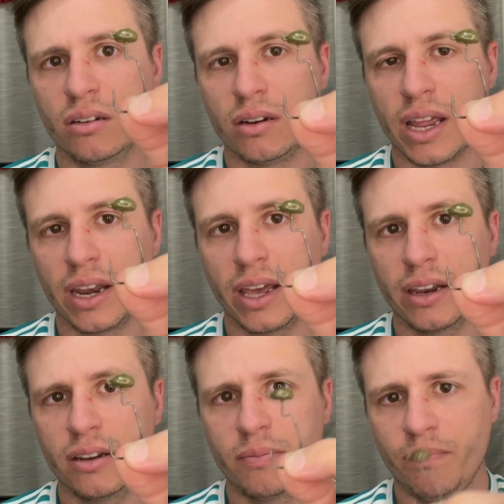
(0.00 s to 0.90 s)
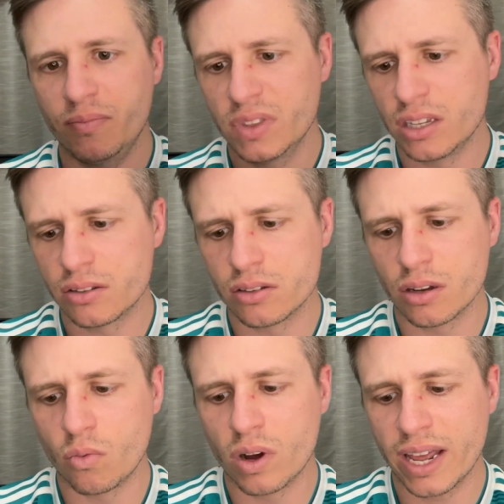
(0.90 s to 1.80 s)
Ned head. This is
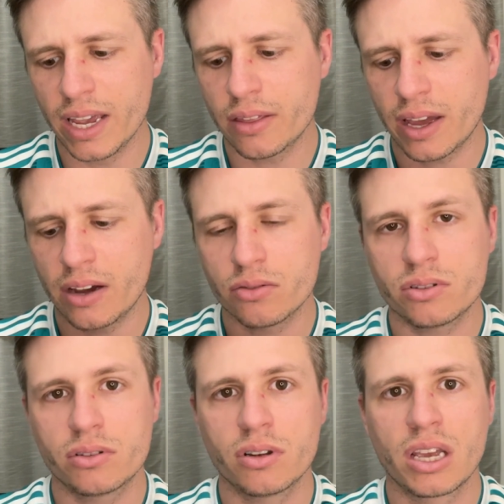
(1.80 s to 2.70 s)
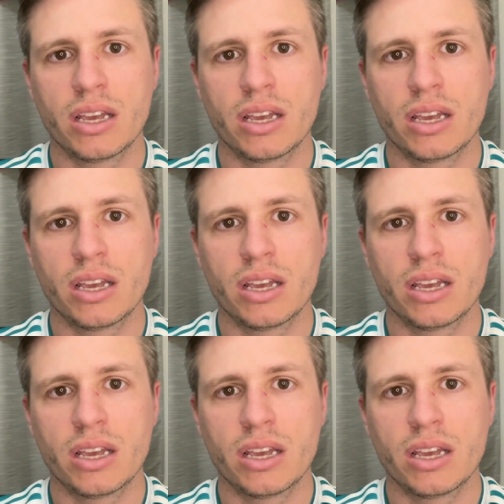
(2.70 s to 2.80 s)
a 1/8 ounce.